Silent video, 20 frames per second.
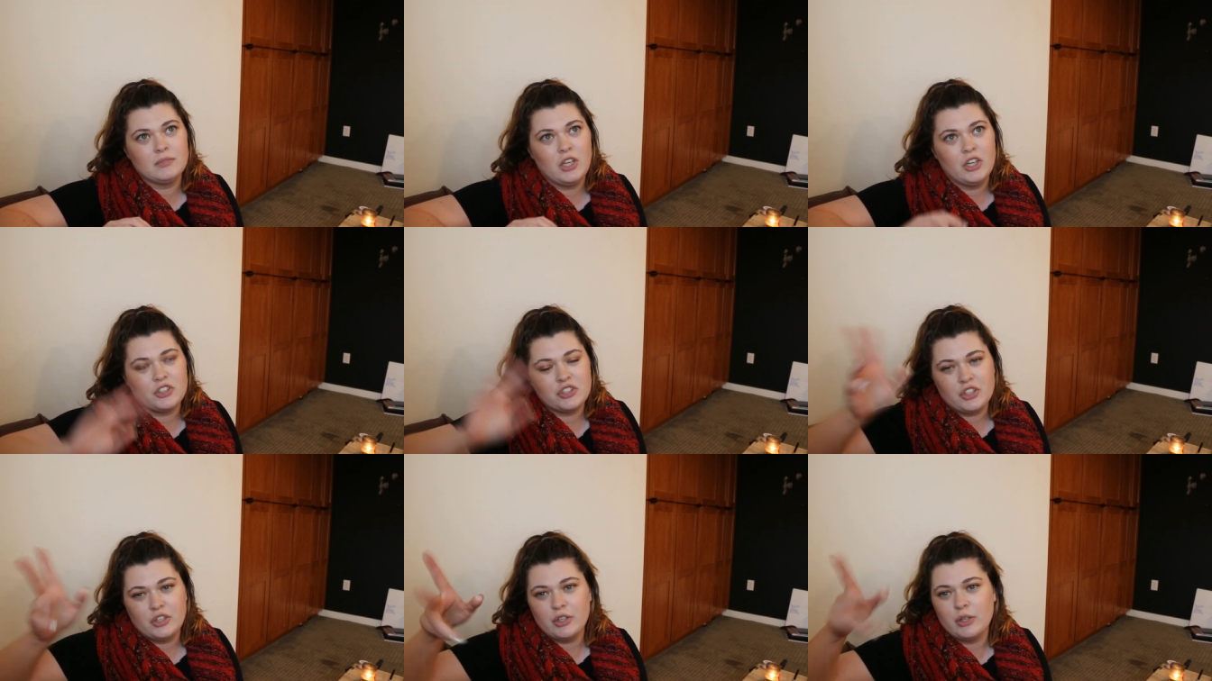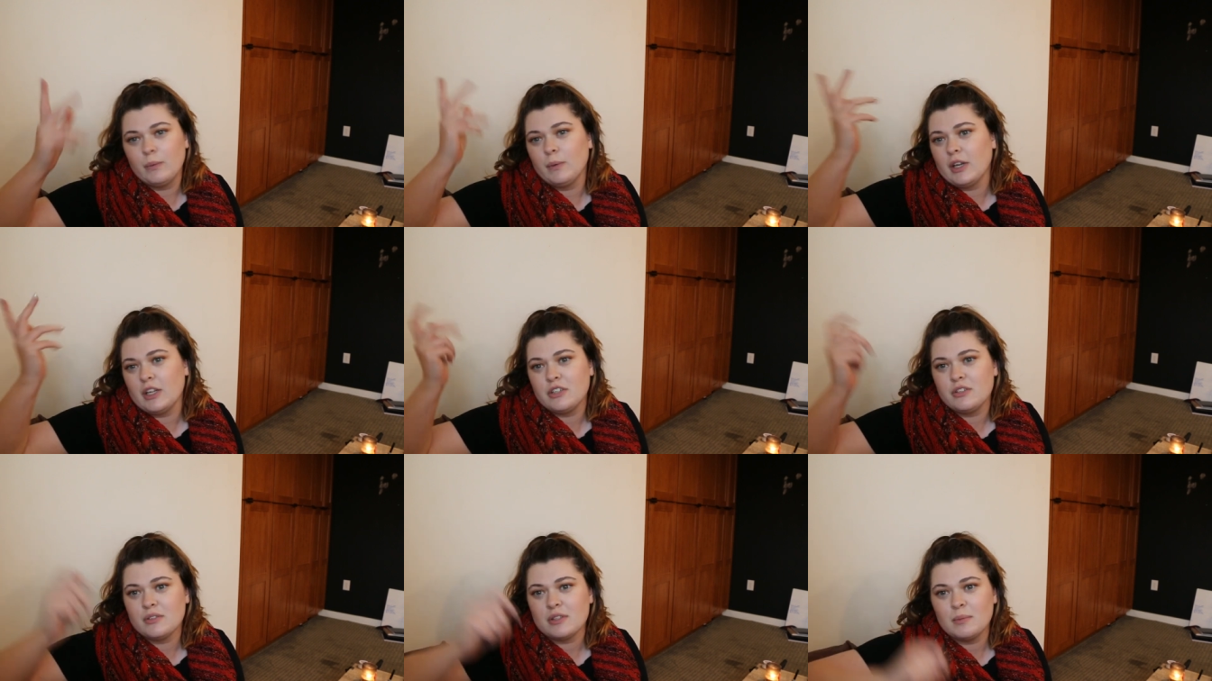I'll show you when
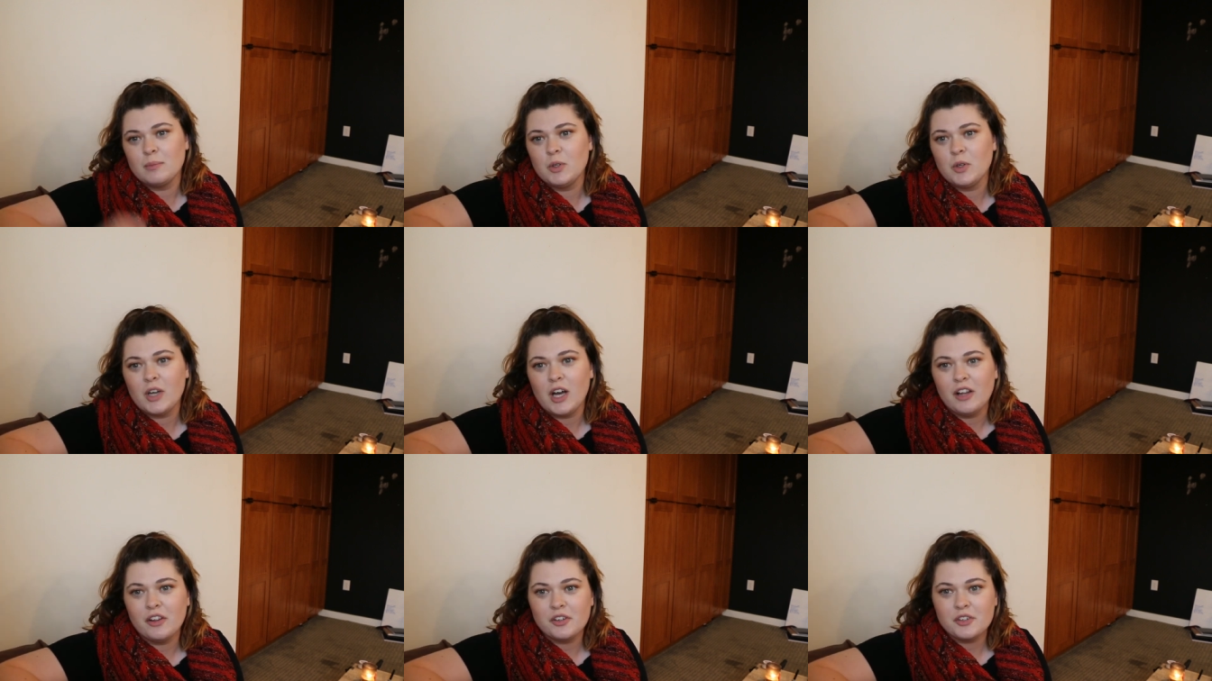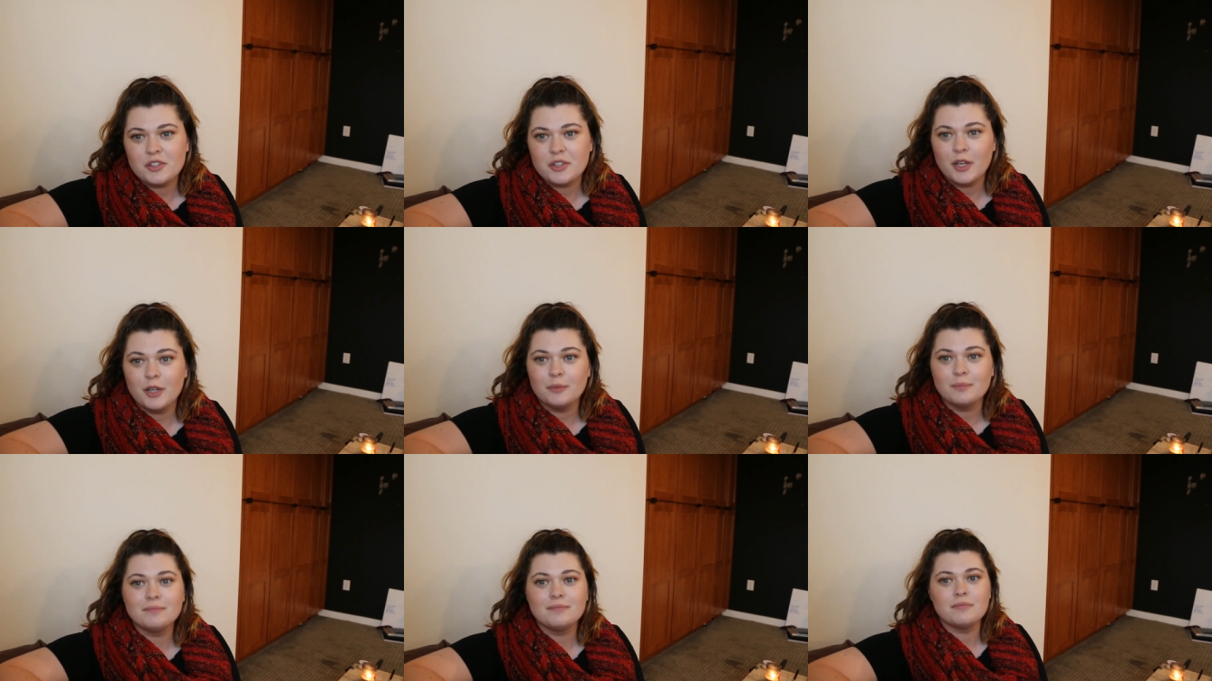I do some new colors
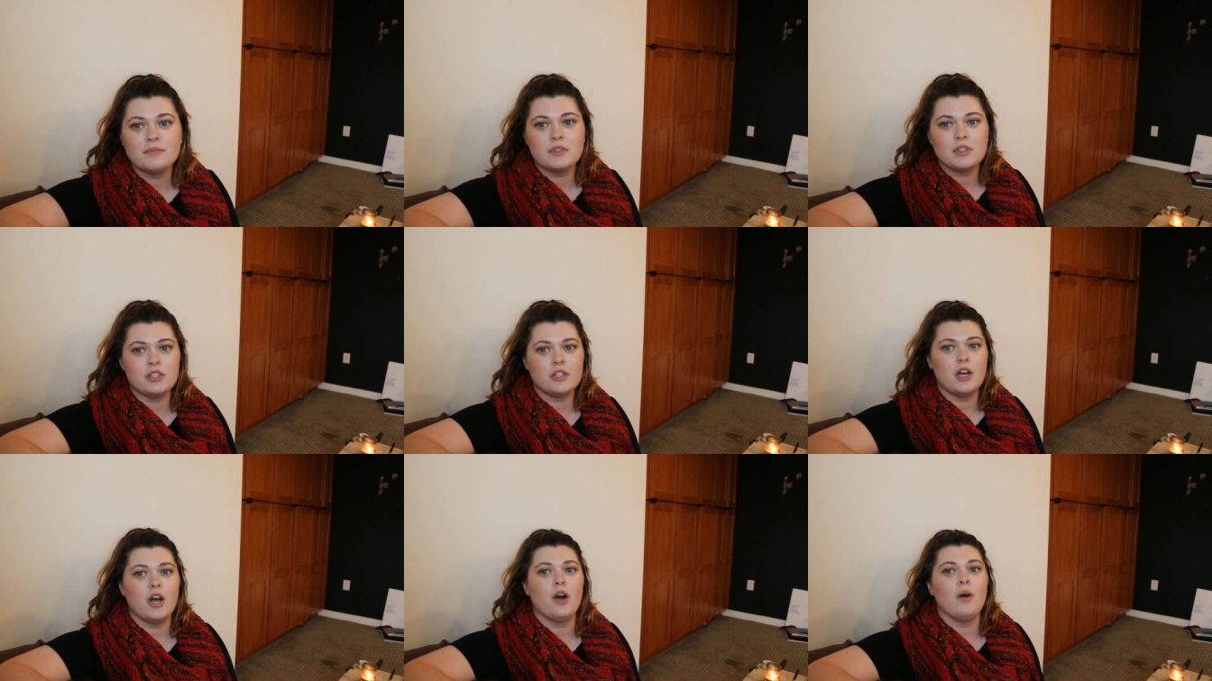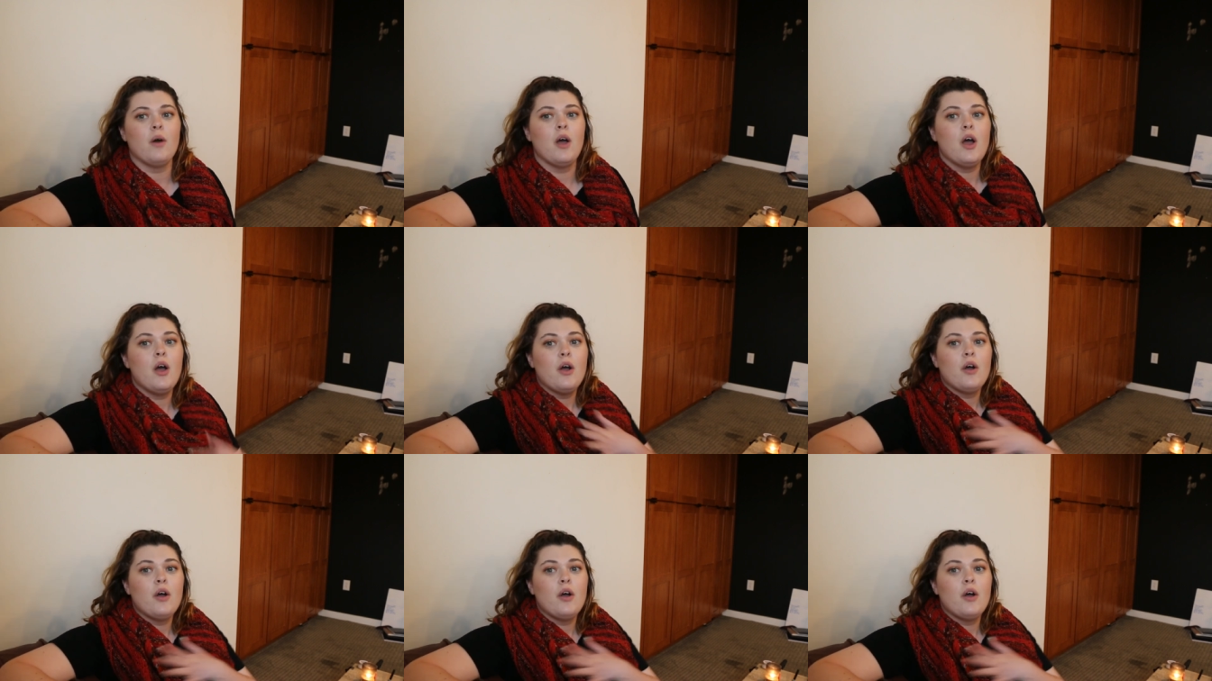though. So